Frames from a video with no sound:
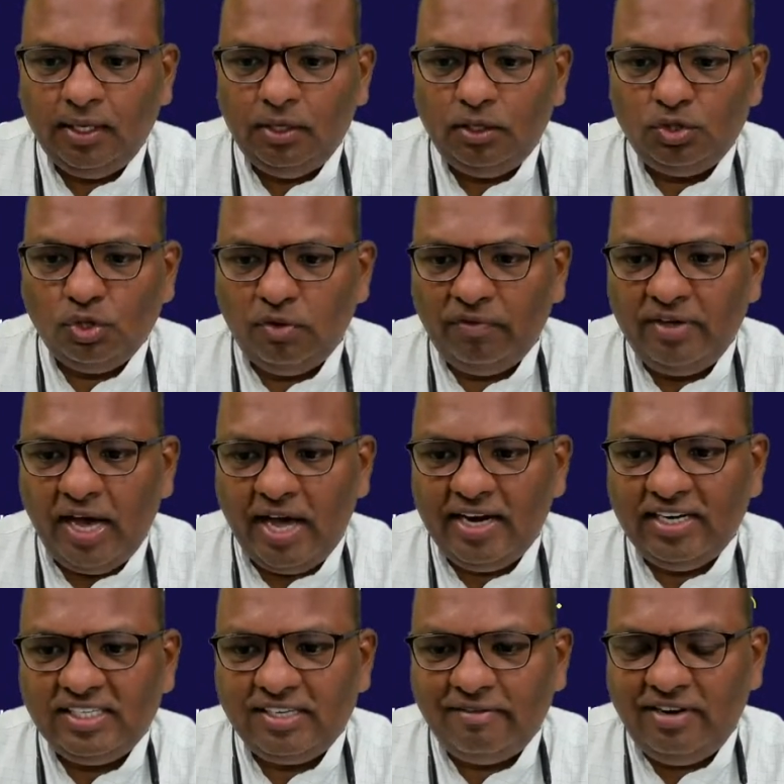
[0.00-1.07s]
So we are in
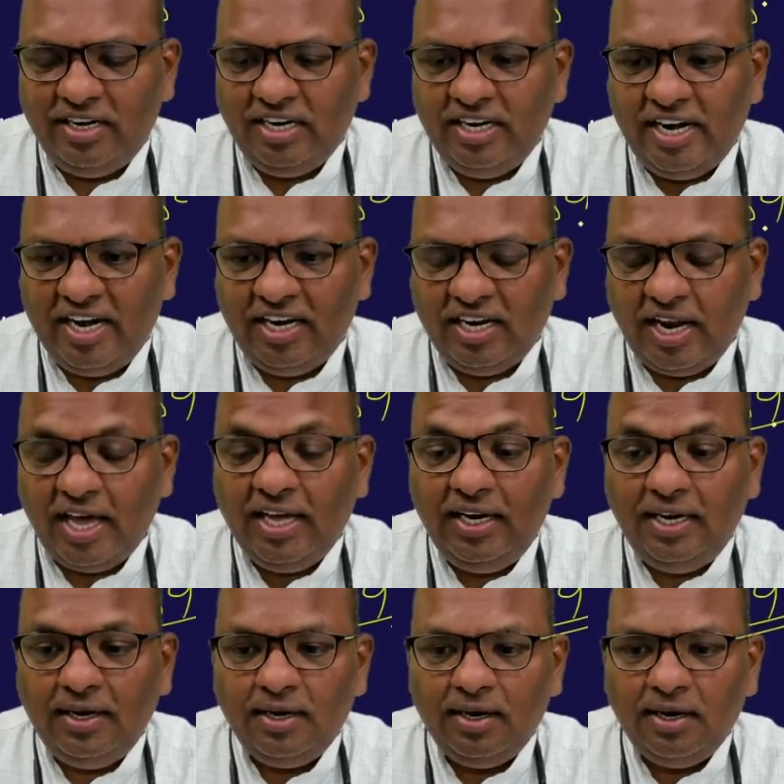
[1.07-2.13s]
1789,